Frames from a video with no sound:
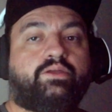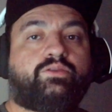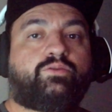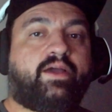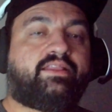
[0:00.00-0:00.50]

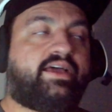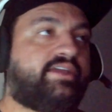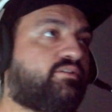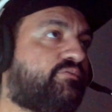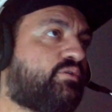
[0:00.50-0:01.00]

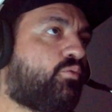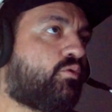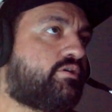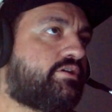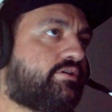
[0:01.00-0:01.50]
Twilight of the
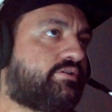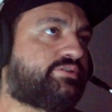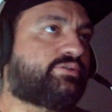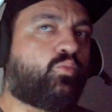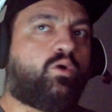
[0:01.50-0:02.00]

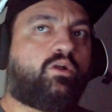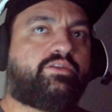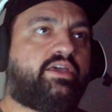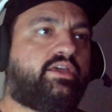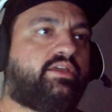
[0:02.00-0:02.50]
Warriors,
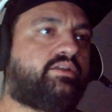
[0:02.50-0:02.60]
Walled in.